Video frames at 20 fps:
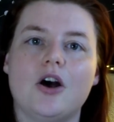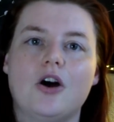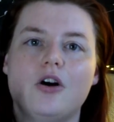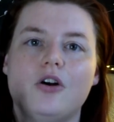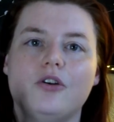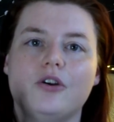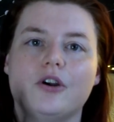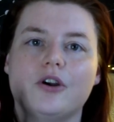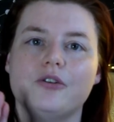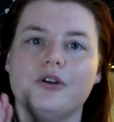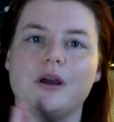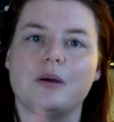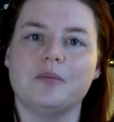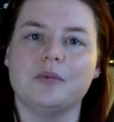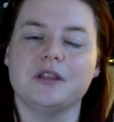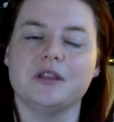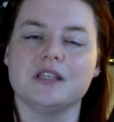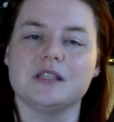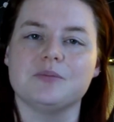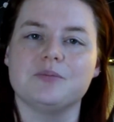all grown
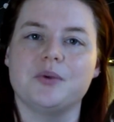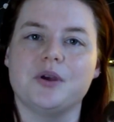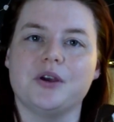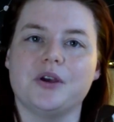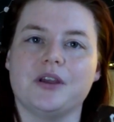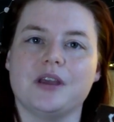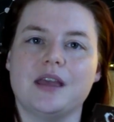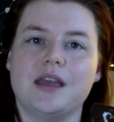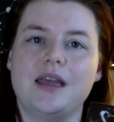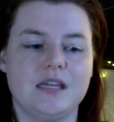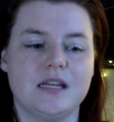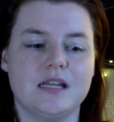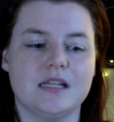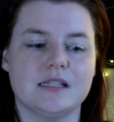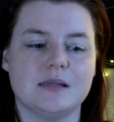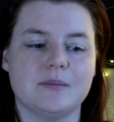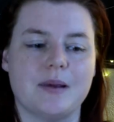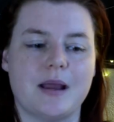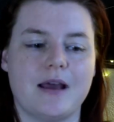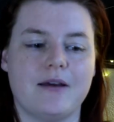up in this book. He
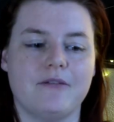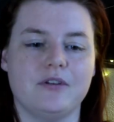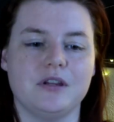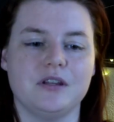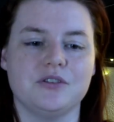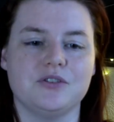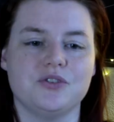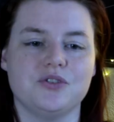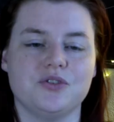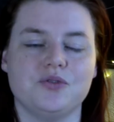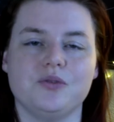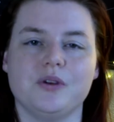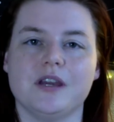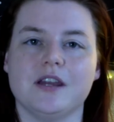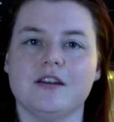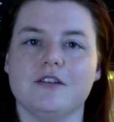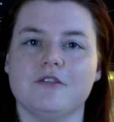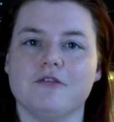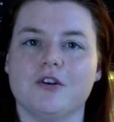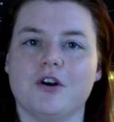ends up having to
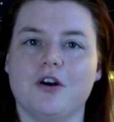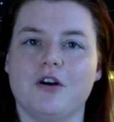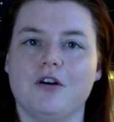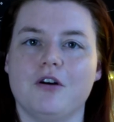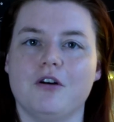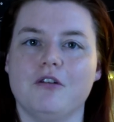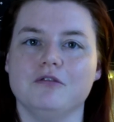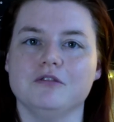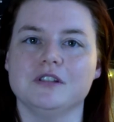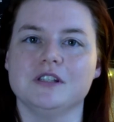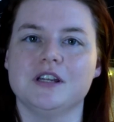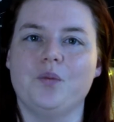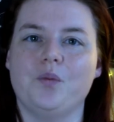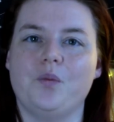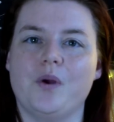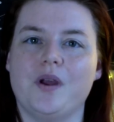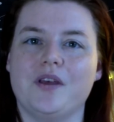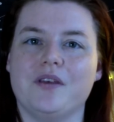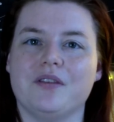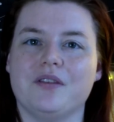get involved
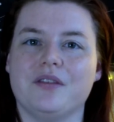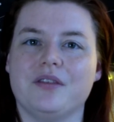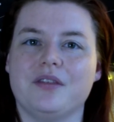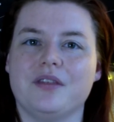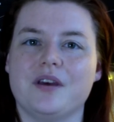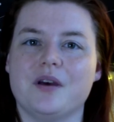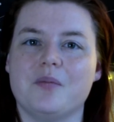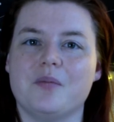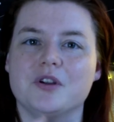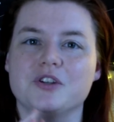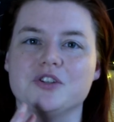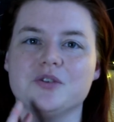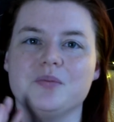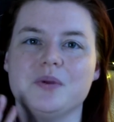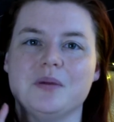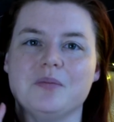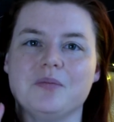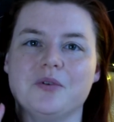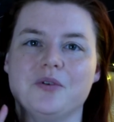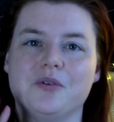with a bunch
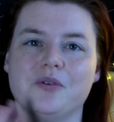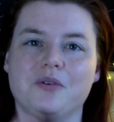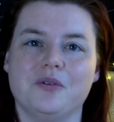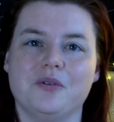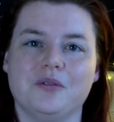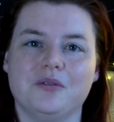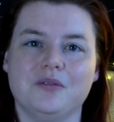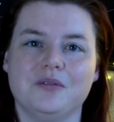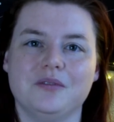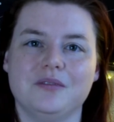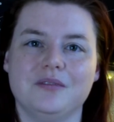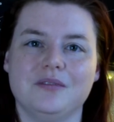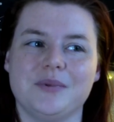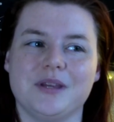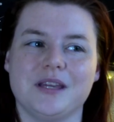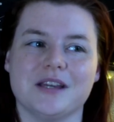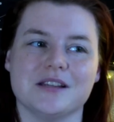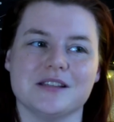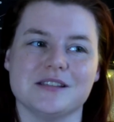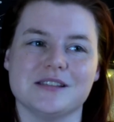of people
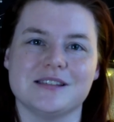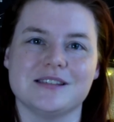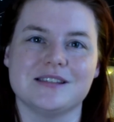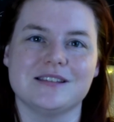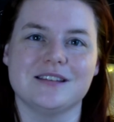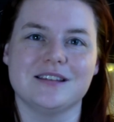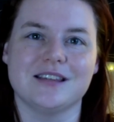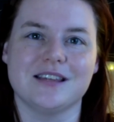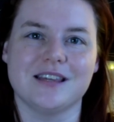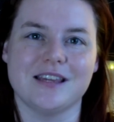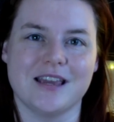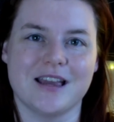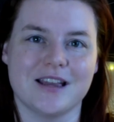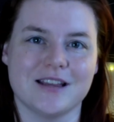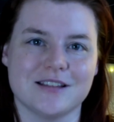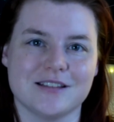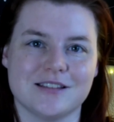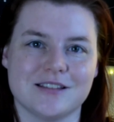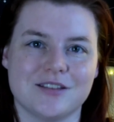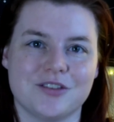because he
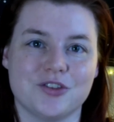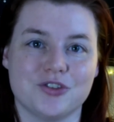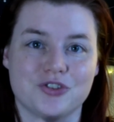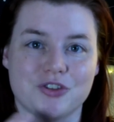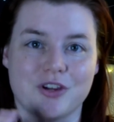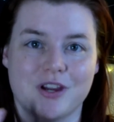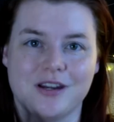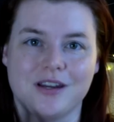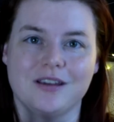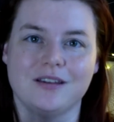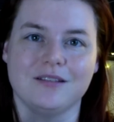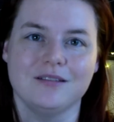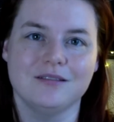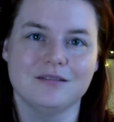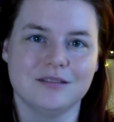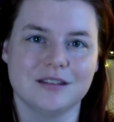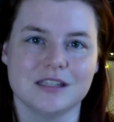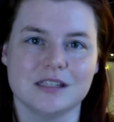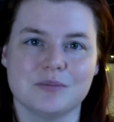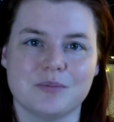has The Shining,
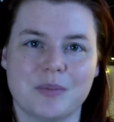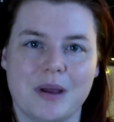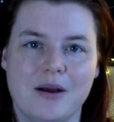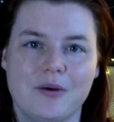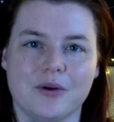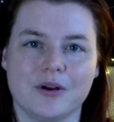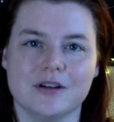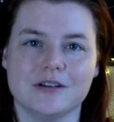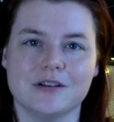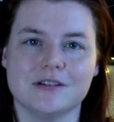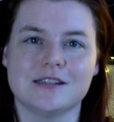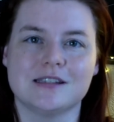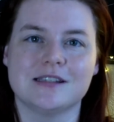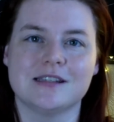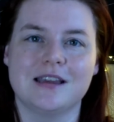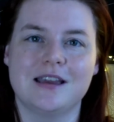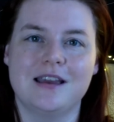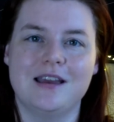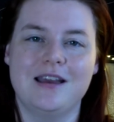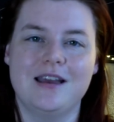his
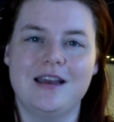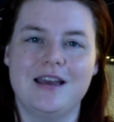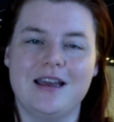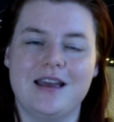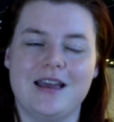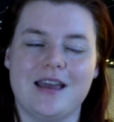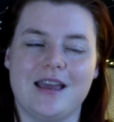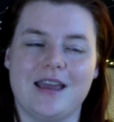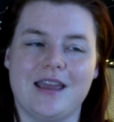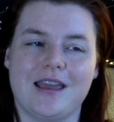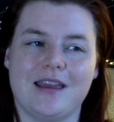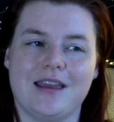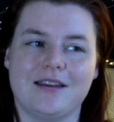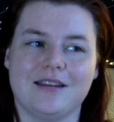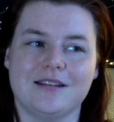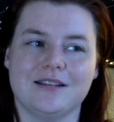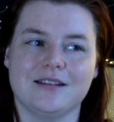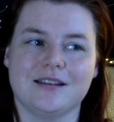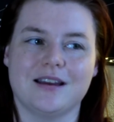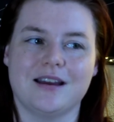powers.
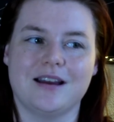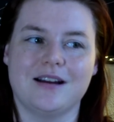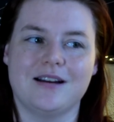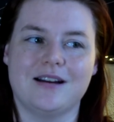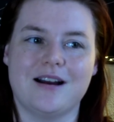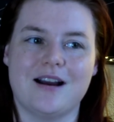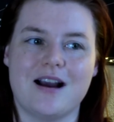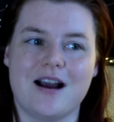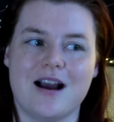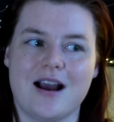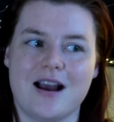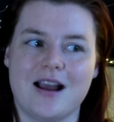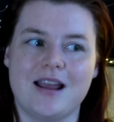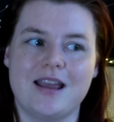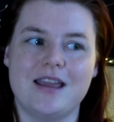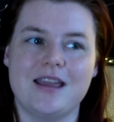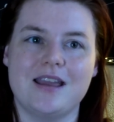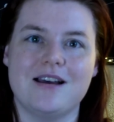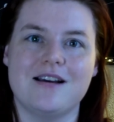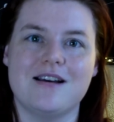And
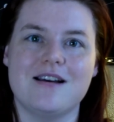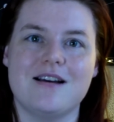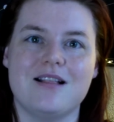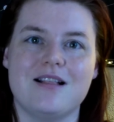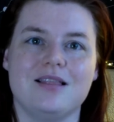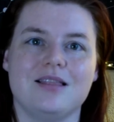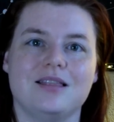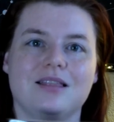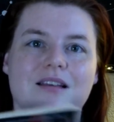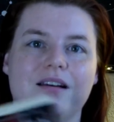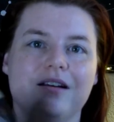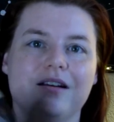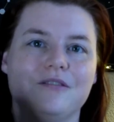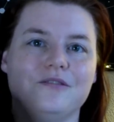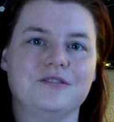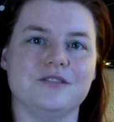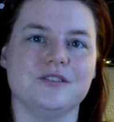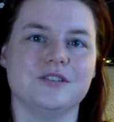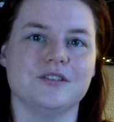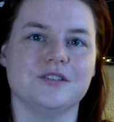I
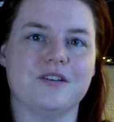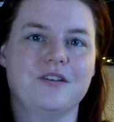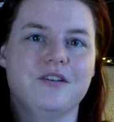loved